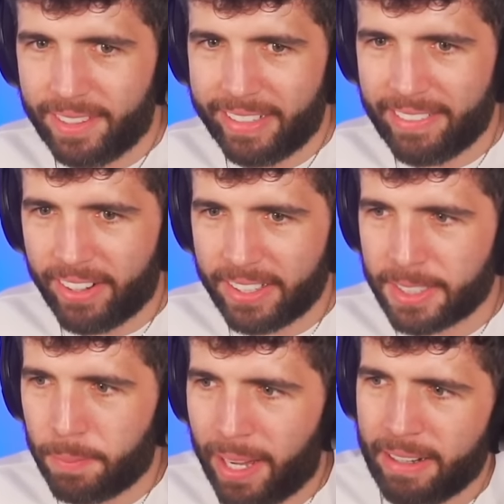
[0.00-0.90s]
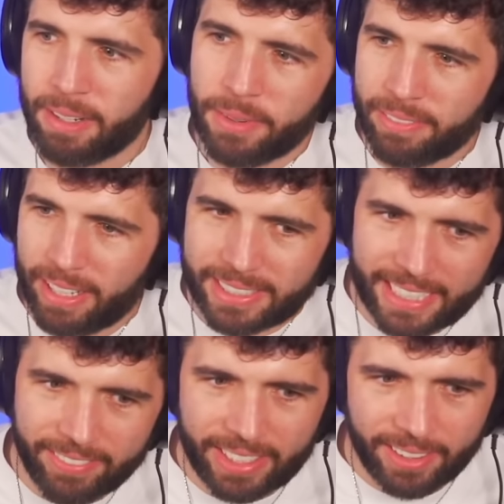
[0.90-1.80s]
I found it very inspiring when we have like
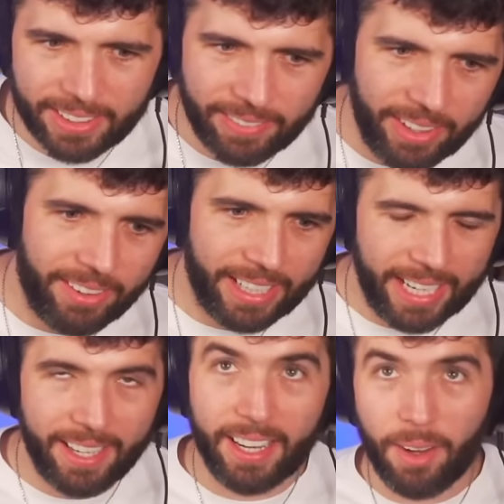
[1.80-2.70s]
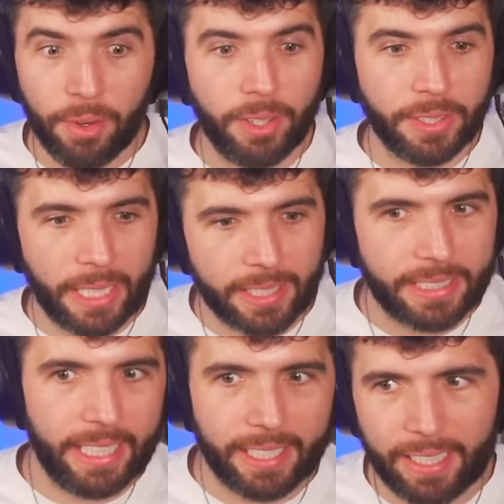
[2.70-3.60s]
sick videos. I'm like, oh yeah, like, I want to do something
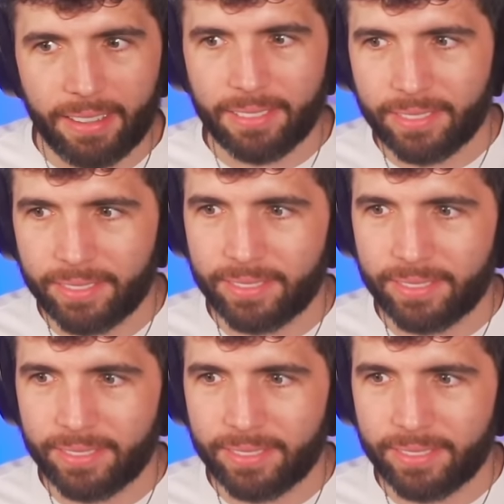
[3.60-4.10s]
sick now.